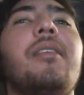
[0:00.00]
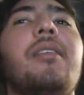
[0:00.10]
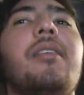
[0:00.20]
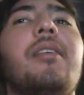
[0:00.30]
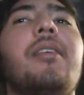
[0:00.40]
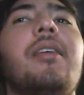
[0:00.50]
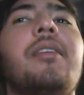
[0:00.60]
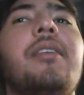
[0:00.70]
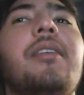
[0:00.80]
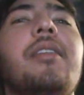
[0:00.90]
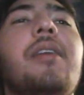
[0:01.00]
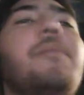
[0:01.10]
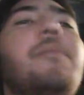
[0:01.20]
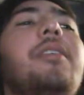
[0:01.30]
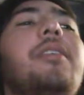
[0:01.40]
And the
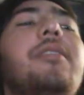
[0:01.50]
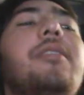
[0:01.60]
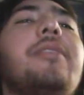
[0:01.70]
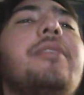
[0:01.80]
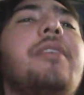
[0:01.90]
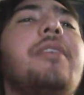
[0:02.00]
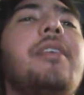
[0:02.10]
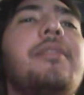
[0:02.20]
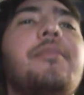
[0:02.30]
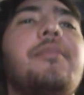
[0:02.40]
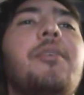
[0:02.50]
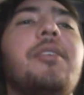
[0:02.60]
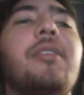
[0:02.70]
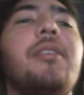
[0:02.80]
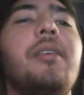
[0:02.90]
clap, it was the easiest
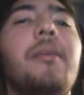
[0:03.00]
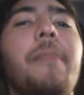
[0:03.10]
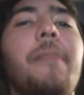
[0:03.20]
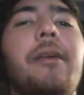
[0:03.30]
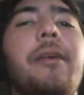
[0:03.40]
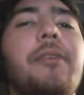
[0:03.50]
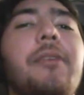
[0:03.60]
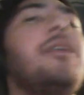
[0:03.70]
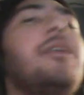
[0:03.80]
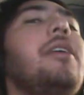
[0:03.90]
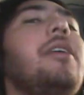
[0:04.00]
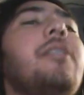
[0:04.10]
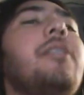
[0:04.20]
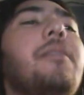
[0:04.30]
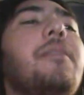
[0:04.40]
part. We
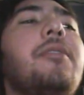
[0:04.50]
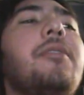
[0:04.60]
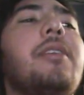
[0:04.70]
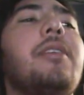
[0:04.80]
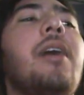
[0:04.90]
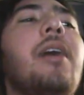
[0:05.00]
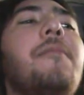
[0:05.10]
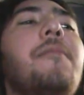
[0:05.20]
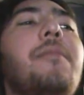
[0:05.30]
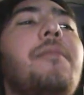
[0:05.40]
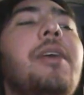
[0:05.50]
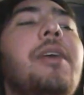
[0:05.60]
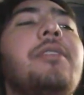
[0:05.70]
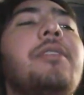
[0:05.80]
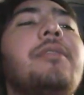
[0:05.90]
only put the clap from
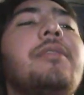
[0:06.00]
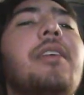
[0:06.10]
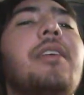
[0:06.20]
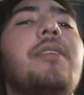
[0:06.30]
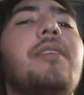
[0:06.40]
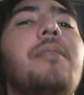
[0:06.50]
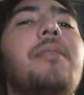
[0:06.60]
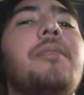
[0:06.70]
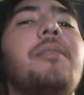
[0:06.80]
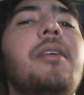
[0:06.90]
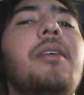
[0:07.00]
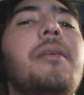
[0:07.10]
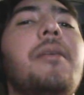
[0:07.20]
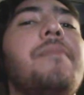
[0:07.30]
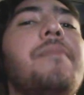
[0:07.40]
Vengeance, Techno samples.
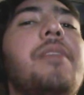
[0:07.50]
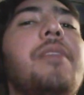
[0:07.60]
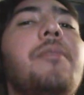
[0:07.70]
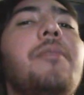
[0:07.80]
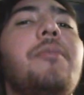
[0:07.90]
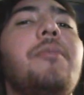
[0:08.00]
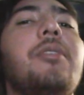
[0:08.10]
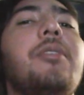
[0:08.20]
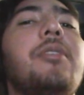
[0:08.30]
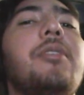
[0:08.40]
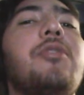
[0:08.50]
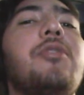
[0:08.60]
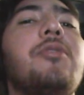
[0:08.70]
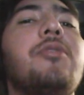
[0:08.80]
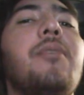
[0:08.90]
Then we put
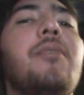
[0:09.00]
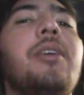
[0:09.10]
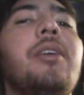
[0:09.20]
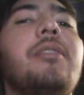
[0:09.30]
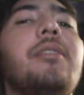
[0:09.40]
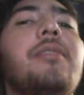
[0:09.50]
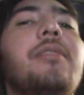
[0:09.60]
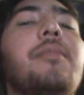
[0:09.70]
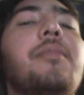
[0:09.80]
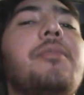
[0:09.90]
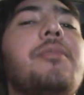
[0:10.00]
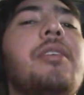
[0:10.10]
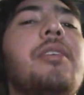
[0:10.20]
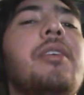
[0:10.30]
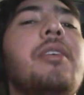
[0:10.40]
short dry wet,
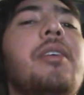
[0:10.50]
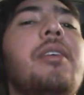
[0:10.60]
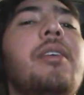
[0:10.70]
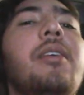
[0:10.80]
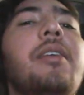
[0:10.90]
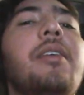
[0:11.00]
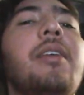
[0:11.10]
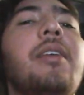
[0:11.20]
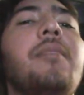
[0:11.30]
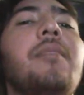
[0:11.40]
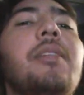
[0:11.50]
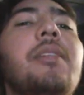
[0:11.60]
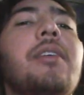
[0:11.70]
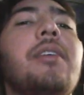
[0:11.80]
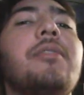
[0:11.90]
16%, 89
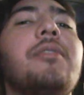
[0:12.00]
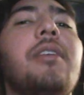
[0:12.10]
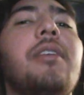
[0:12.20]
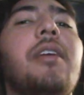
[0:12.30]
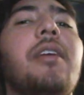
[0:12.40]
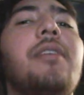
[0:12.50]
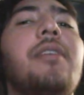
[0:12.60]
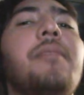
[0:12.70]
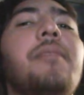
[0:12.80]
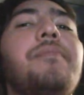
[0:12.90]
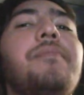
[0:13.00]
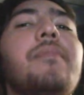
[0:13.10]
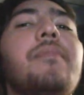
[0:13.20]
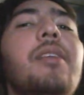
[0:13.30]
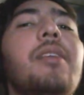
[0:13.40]
milliseconds in decay time,
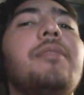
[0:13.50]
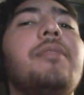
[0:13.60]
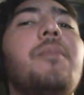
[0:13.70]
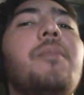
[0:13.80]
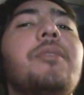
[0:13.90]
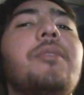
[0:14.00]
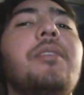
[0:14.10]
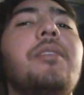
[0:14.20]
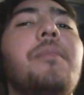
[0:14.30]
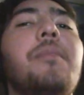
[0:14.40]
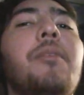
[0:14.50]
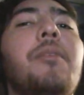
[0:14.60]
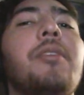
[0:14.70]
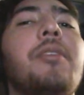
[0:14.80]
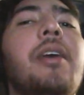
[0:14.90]
0% in ping
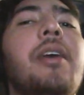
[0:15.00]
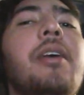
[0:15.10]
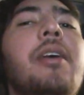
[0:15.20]
pong delay.